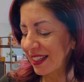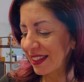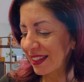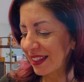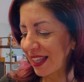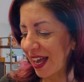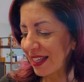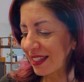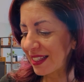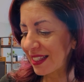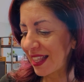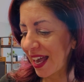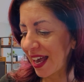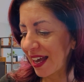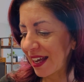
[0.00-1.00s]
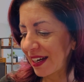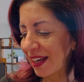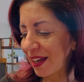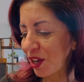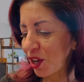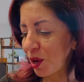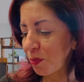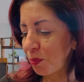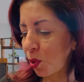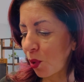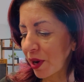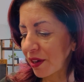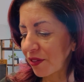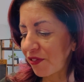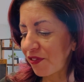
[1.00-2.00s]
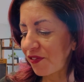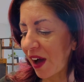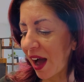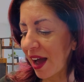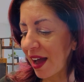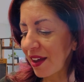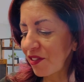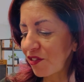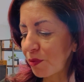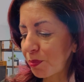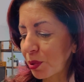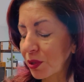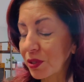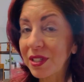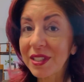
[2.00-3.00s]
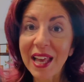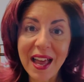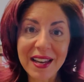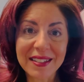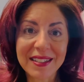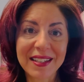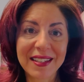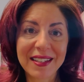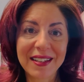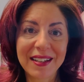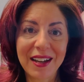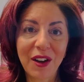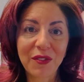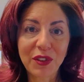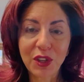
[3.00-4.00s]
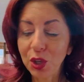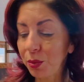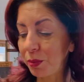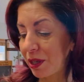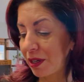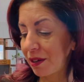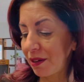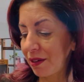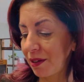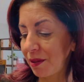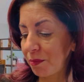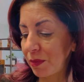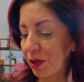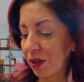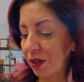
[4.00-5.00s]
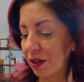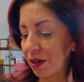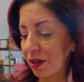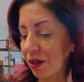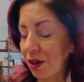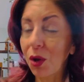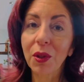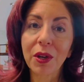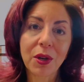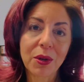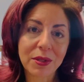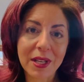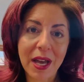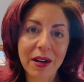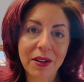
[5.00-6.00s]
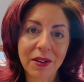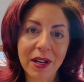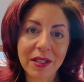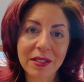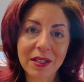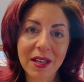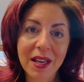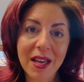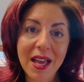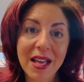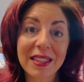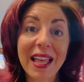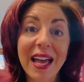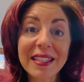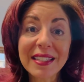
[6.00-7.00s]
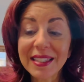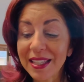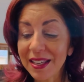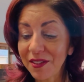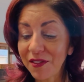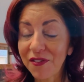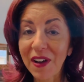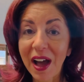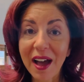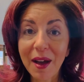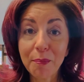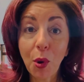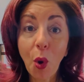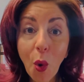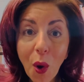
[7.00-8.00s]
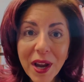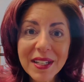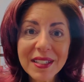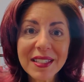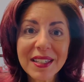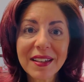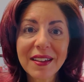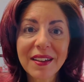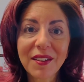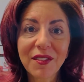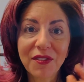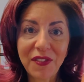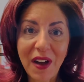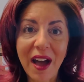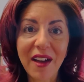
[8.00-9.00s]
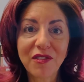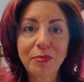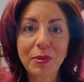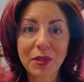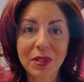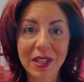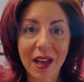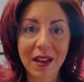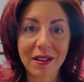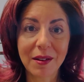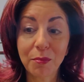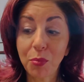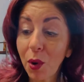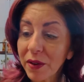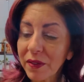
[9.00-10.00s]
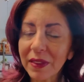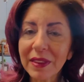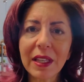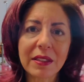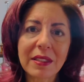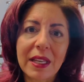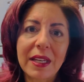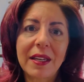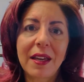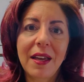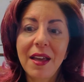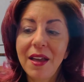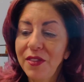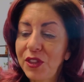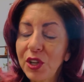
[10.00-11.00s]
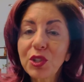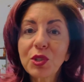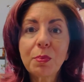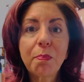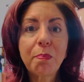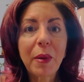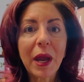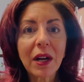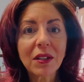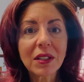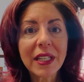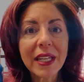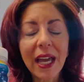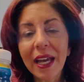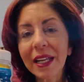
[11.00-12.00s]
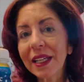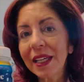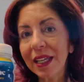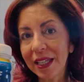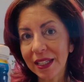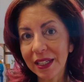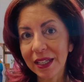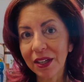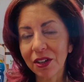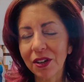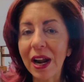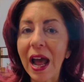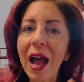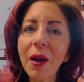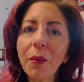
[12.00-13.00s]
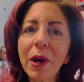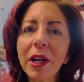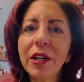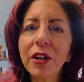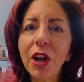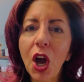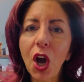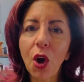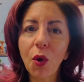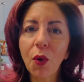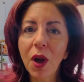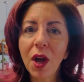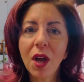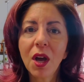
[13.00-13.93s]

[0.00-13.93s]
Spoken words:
less than 0.5% of human milk oligosaccharides. Less than 0.5%. It's like there's barely any in here. And I want to know,